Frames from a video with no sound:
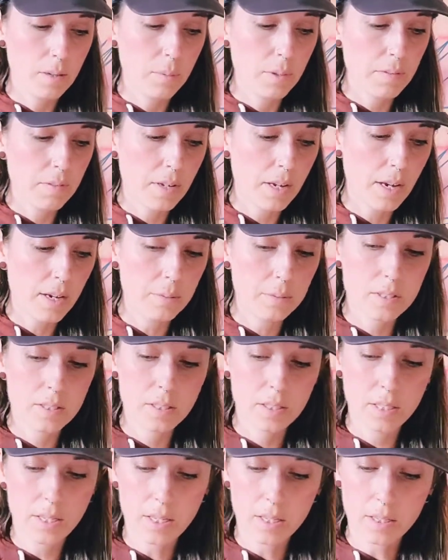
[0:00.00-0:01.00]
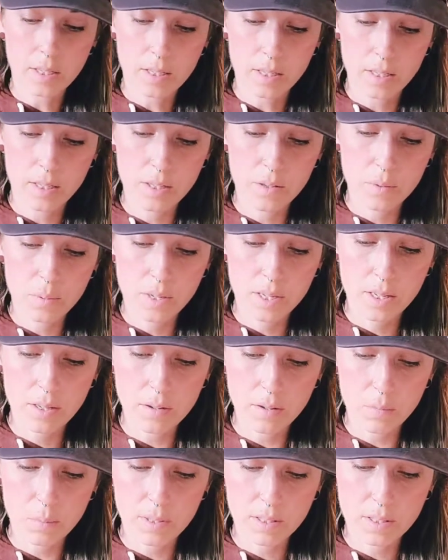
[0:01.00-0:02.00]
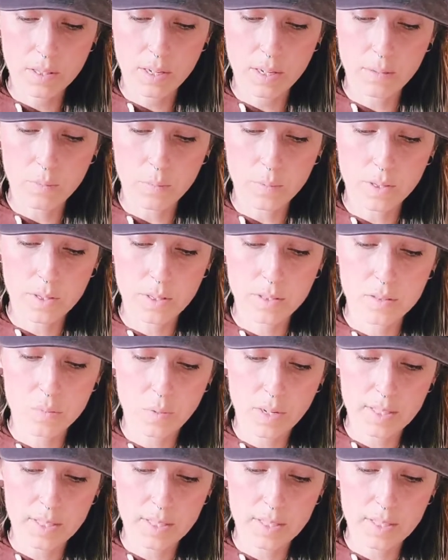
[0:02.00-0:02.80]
We have counseling. You heal with kind words,